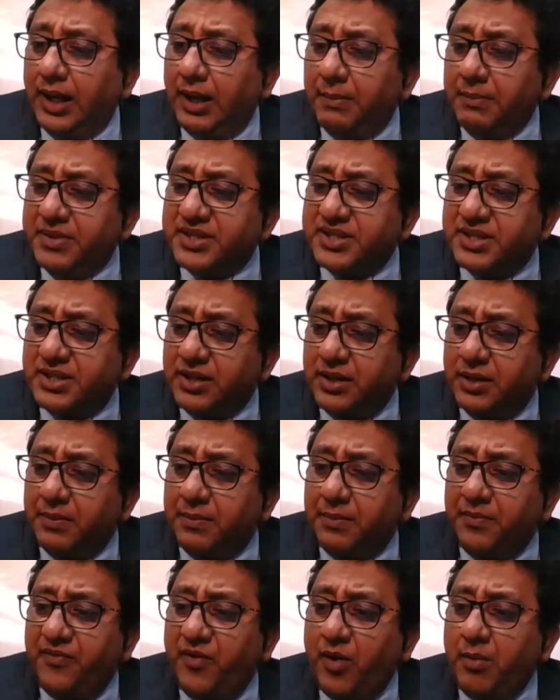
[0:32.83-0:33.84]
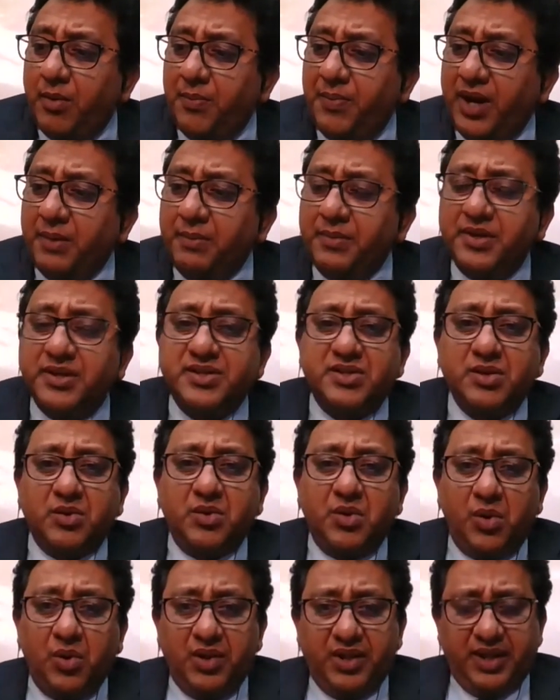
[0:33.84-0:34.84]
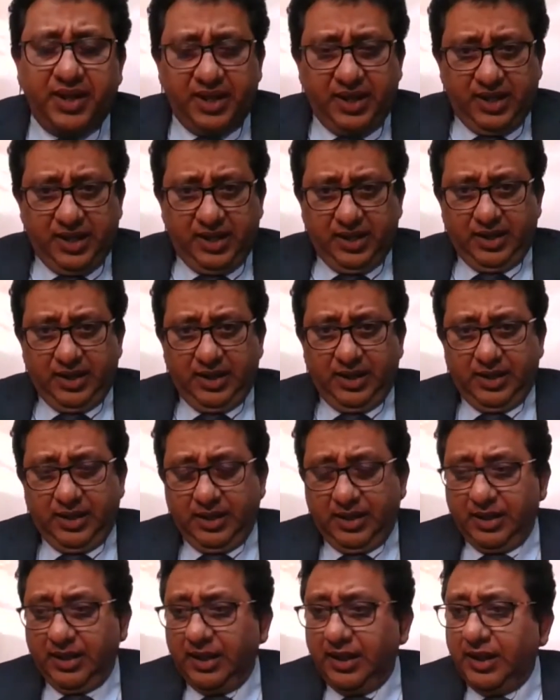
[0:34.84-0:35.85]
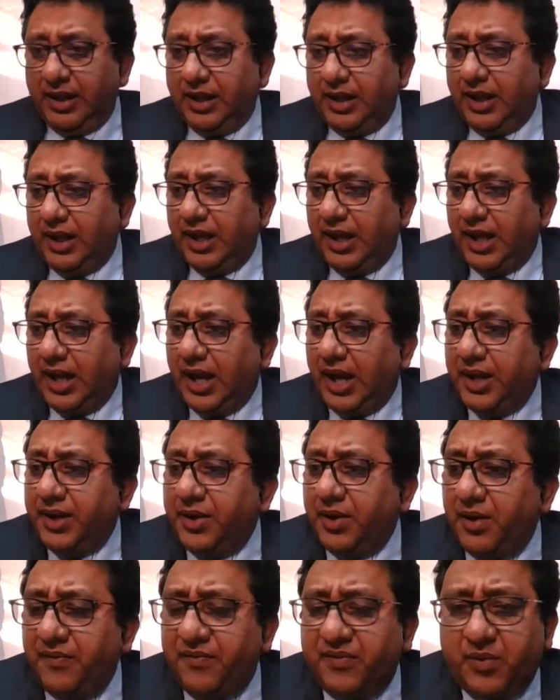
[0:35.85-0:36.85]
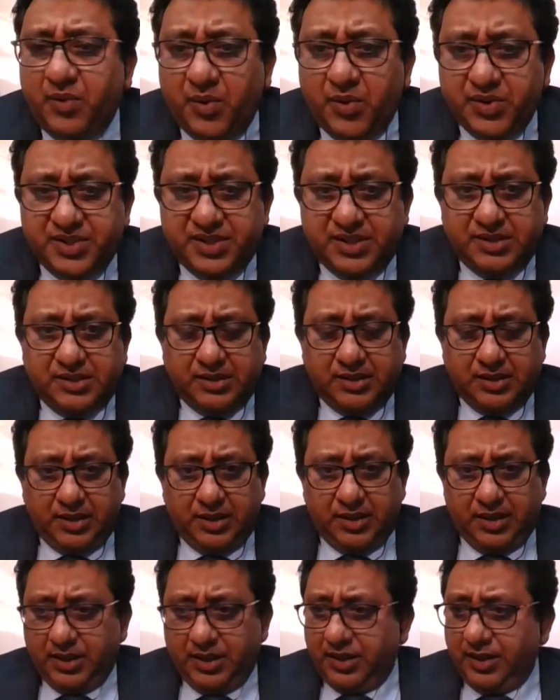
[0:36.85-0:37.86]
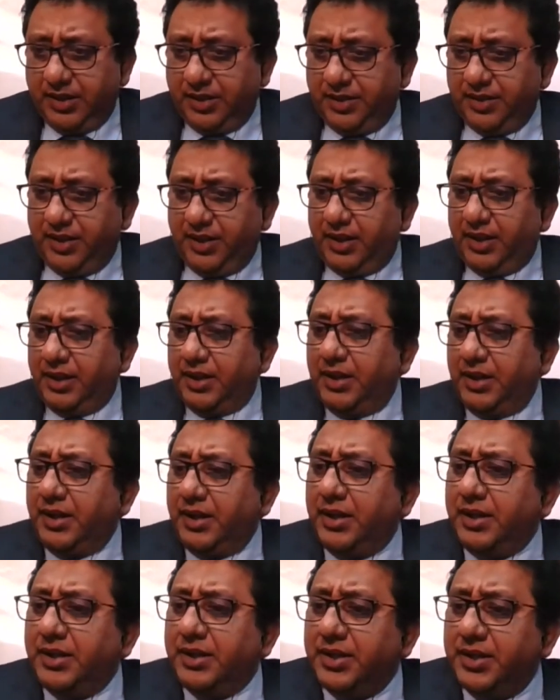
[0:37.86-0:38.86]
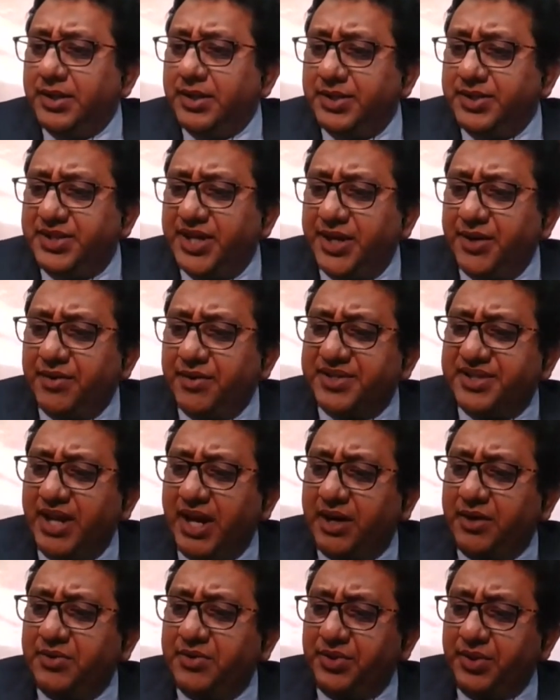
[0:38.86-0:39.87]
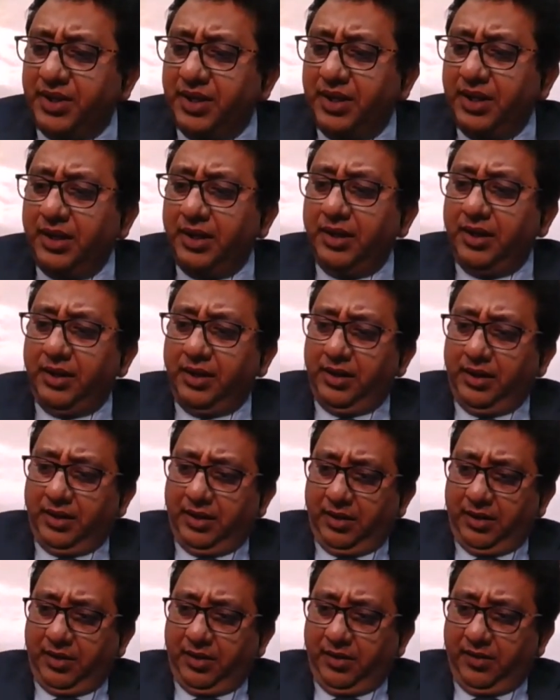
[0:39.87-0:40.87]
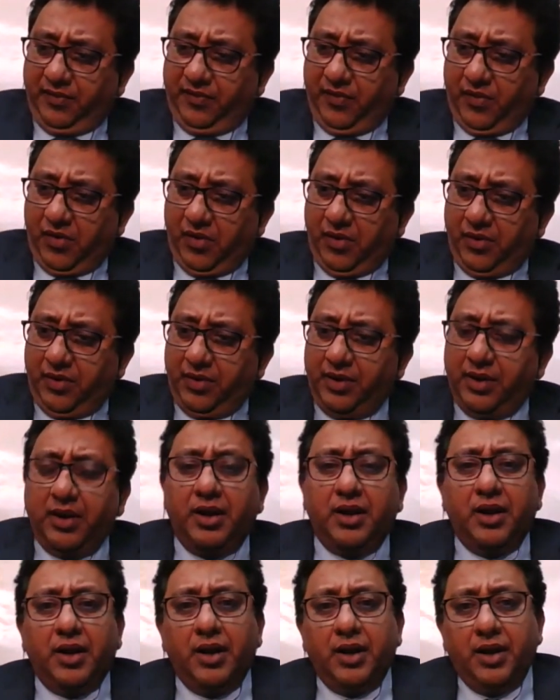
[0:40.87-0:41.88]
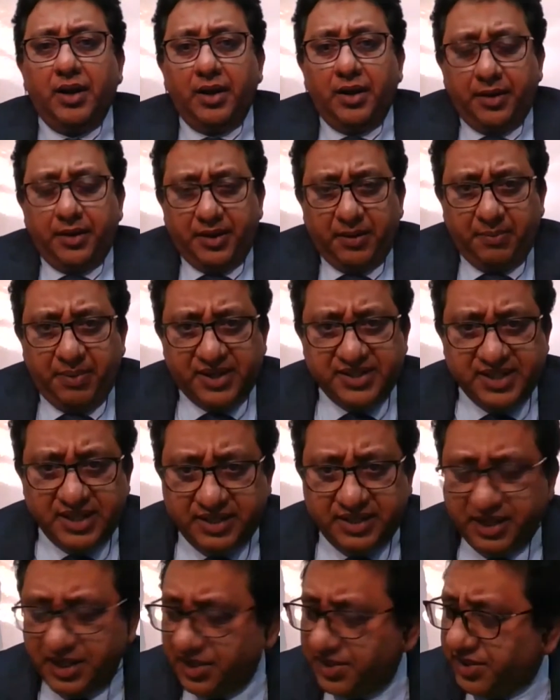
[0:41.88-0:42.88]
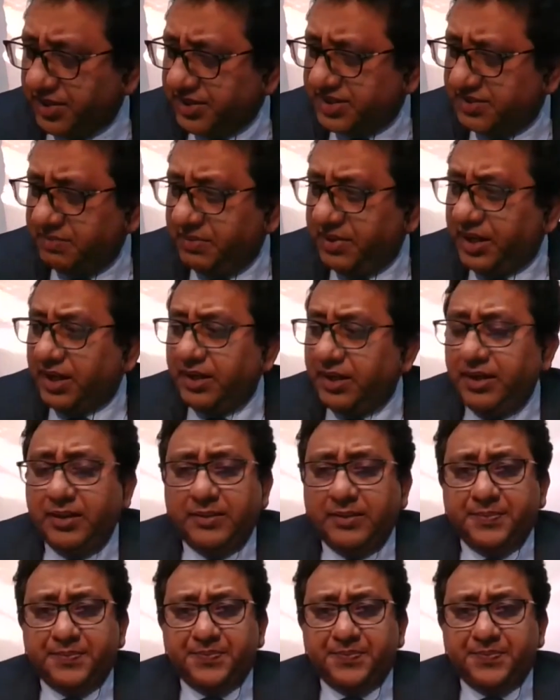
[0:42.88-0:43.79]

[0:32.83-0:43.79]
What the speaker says: Mr. former Prime Minister Golding and, of course, the General Secretary for the presentations made.